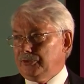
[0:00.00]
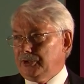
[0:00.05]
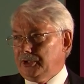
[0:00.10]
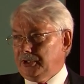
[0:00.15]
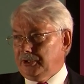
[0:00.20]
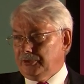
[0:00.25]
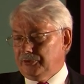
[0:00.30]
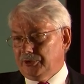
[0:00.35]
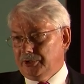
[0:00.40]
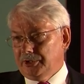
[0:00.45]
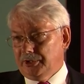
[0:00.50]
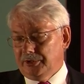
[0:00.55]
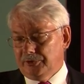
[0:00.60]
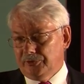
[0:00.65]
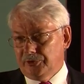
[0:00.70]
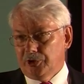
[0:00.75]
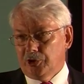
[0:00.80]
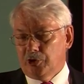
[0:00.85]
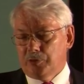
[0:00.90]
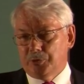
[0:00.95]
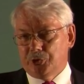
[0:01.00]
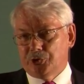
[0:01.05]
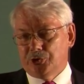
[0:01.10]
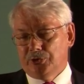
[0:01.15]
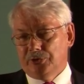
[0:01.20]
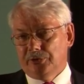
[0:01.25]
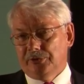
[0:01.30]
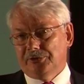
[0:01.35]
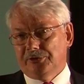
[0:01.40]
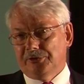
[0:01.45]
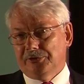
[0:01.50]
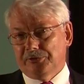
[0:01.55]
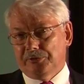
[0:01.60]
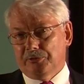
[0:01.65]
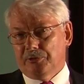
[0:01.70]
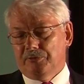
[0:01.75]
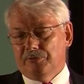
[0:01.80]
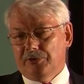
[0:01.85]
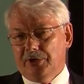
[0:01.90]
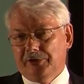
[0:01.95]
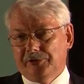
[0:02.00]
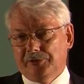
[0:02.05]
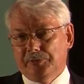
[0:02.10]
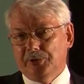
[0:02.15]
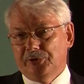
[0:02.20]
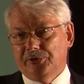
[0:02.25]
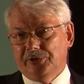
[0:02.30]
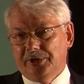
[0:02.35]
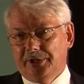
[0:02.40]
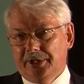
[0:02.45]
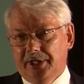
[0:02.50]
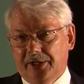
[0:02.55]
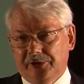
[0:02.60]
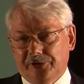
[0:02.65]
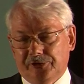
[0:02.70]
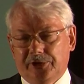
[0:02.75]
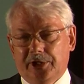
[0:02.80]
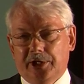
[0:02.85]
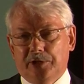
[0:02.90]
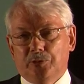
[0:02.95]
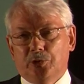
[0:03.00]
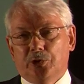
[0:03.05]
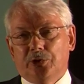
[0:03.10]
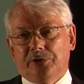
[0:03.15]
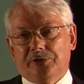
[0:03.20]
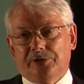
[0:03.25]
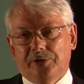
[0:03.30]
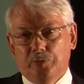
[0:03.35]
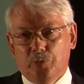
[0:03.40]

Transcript: the, the, the opportunities for investment in gas networks,